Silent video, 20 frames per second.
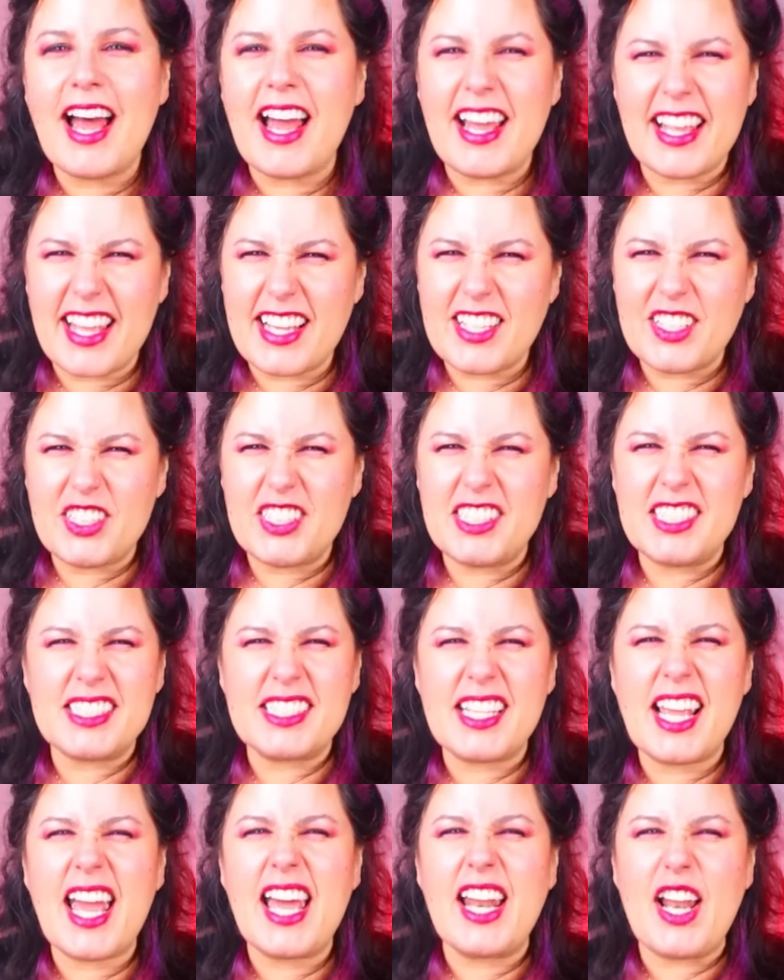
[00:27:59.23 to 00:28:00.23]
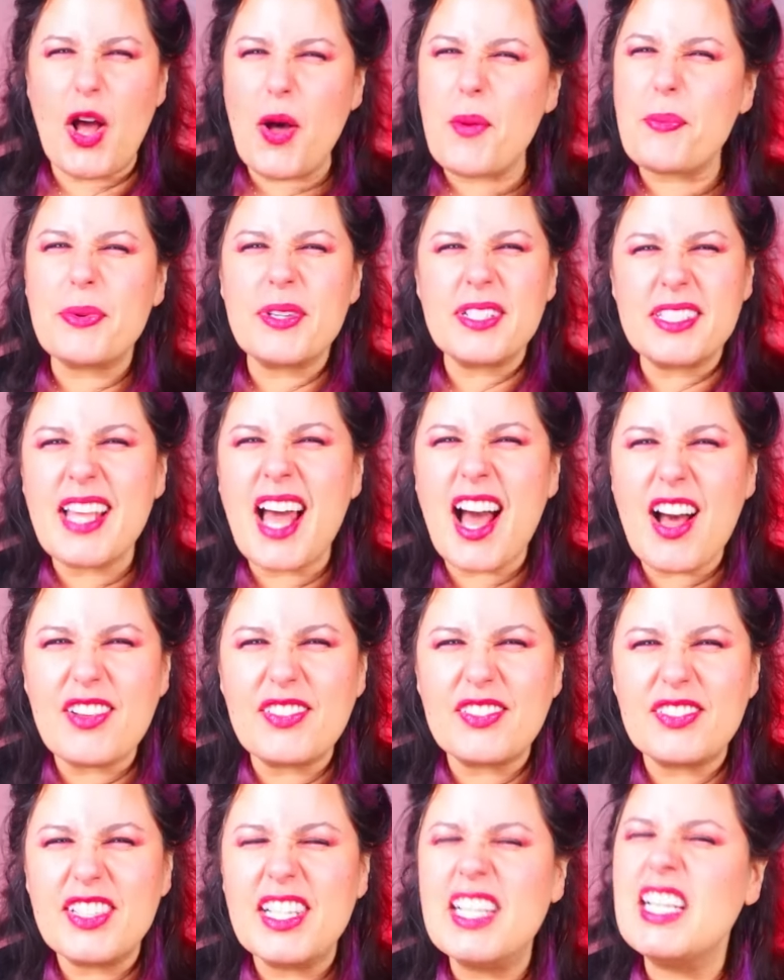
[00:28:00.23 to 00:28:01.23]
I guess she just can't help
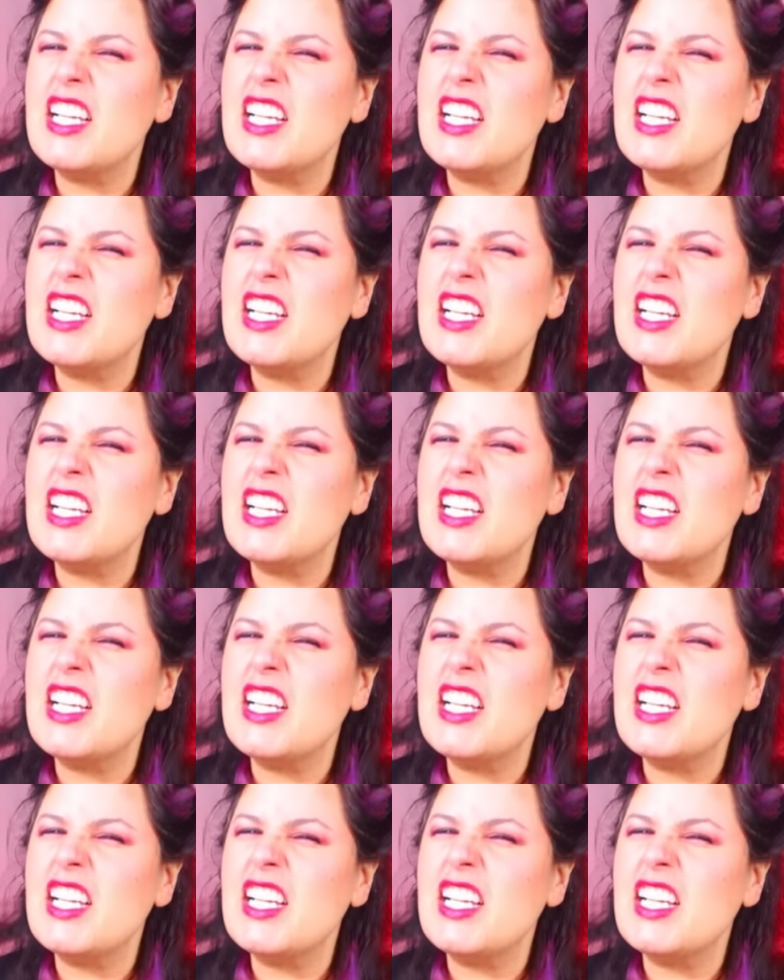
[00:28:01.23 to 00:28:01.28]
herself.